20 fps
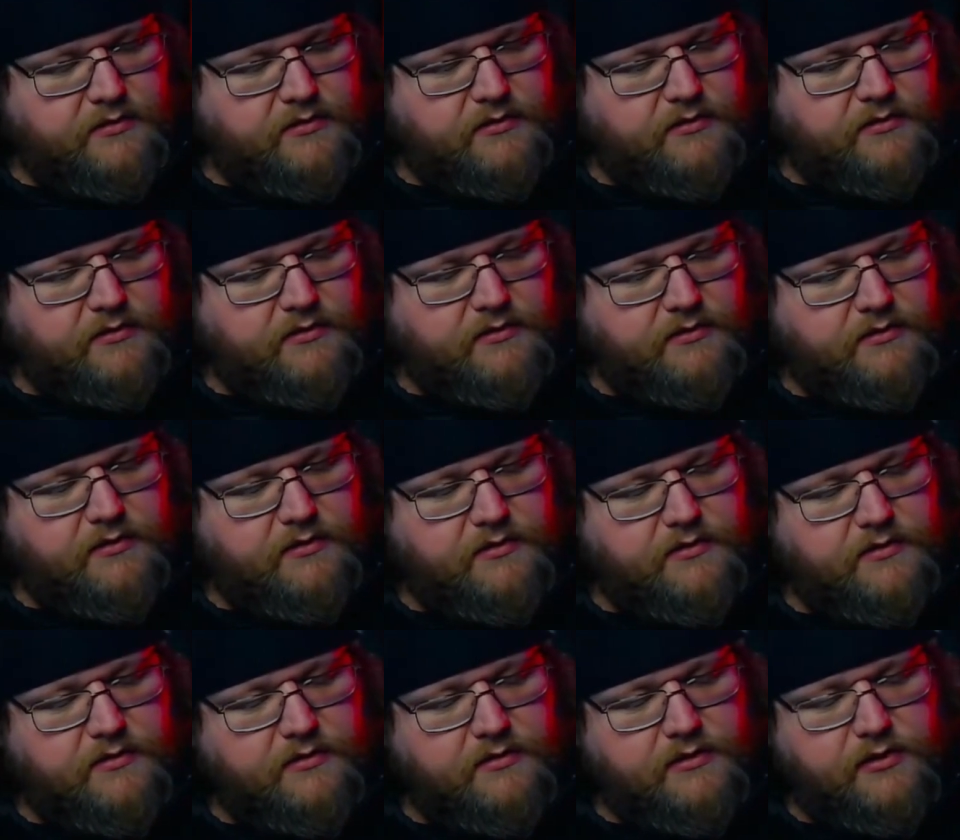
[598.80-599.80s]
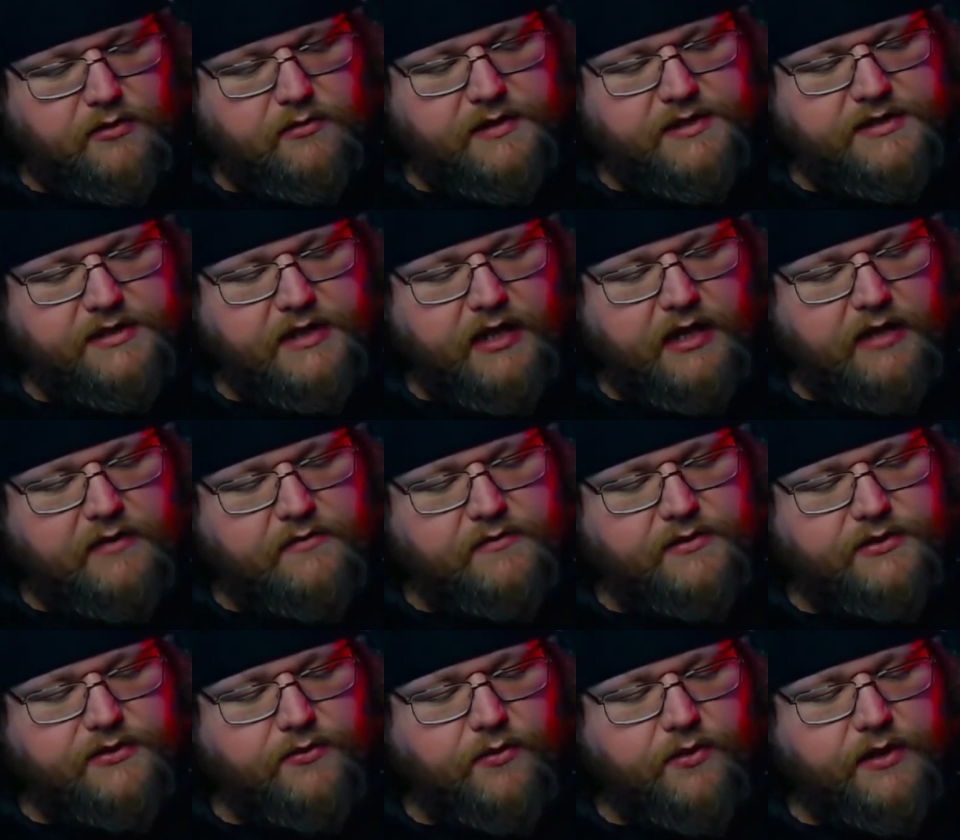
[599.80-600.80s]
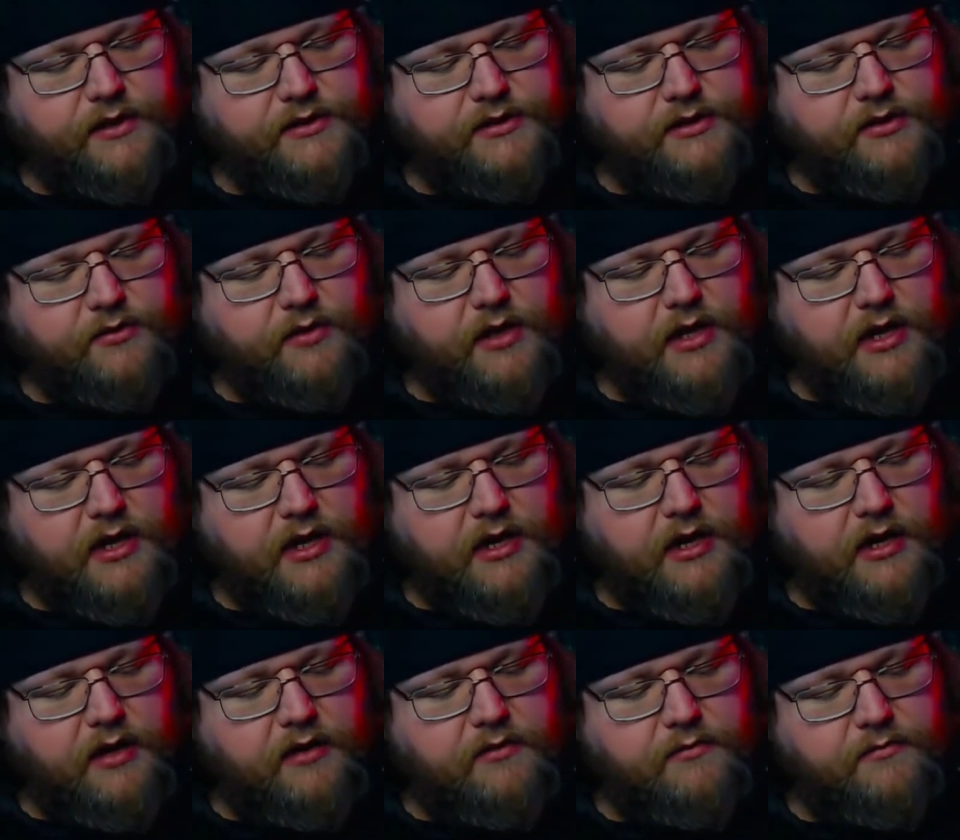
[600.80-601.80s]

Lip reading: Newly scanned and restored in 2K.